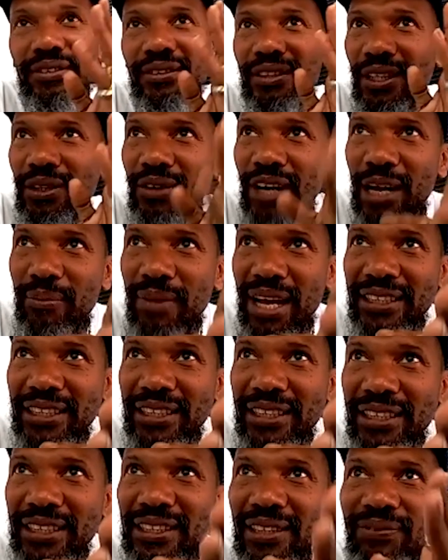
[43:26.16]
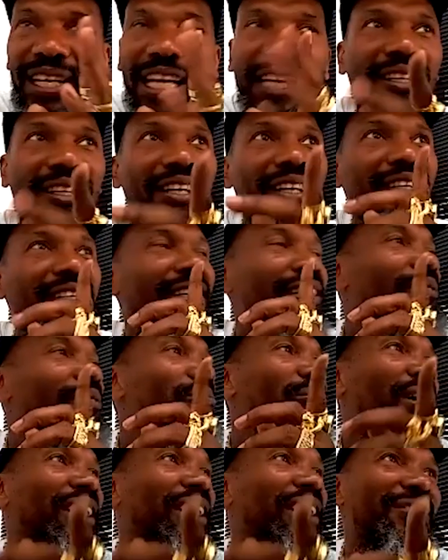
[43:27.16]
Grandmaster Flat.
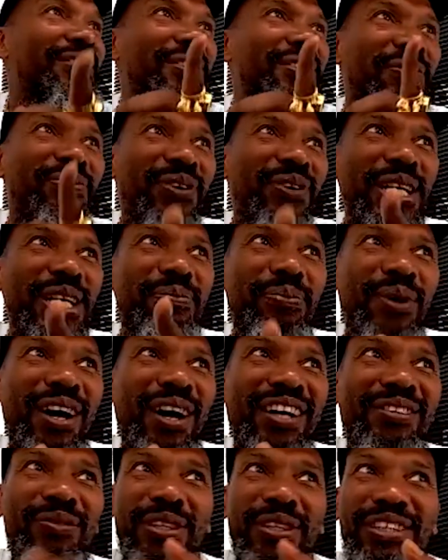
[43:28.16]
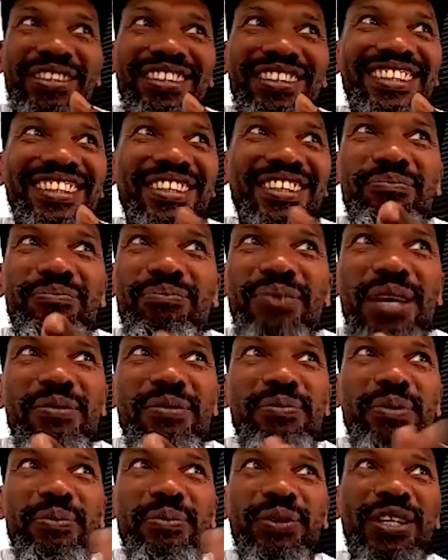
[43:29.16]
But the funny part of it, maybe
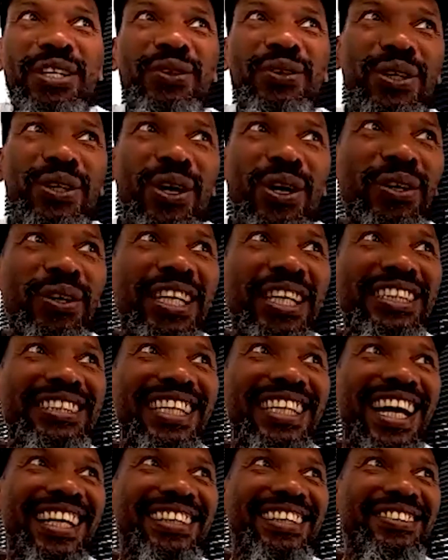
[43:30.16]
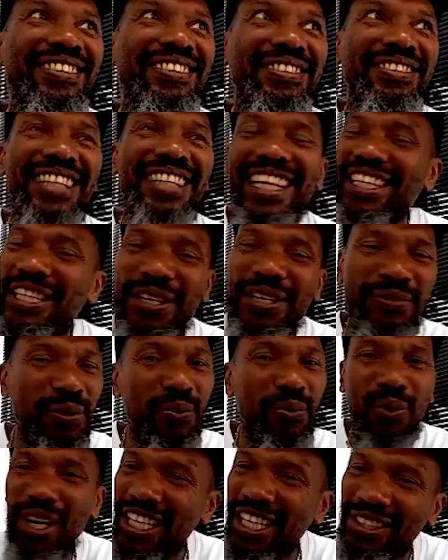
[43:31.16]
people don't know, is that they didn't even
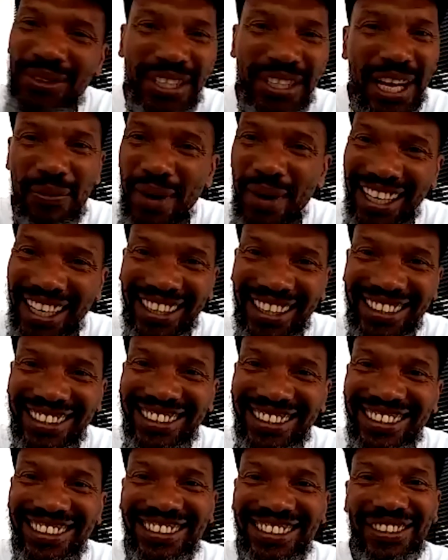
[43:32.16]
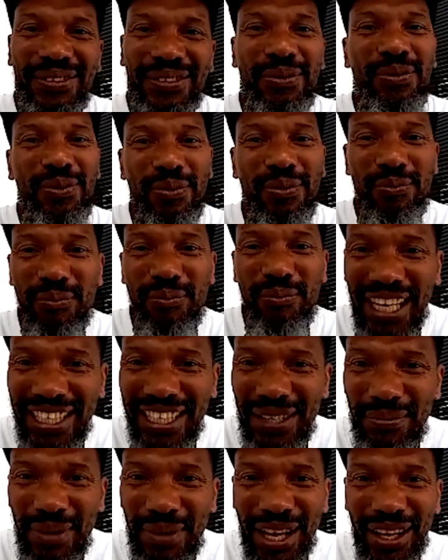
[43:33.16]
want to do that record. Melly
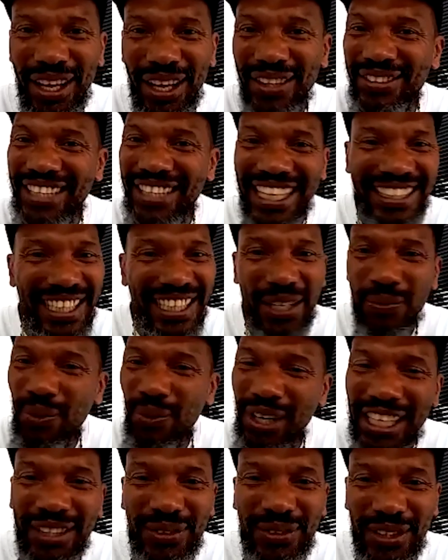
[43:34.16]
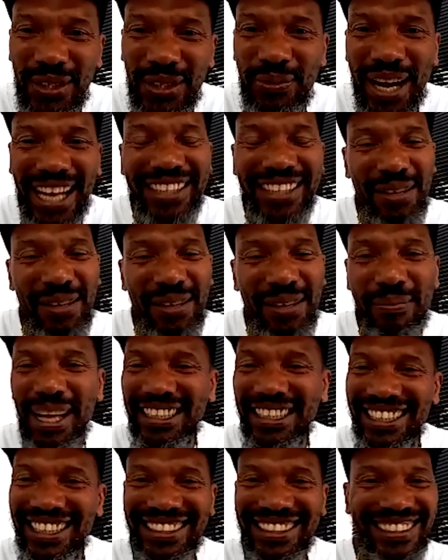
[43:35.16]
Mel, they didn't want to do the record, The
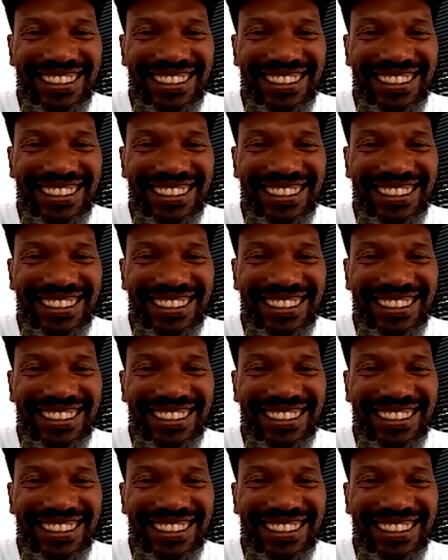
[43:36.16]
Message.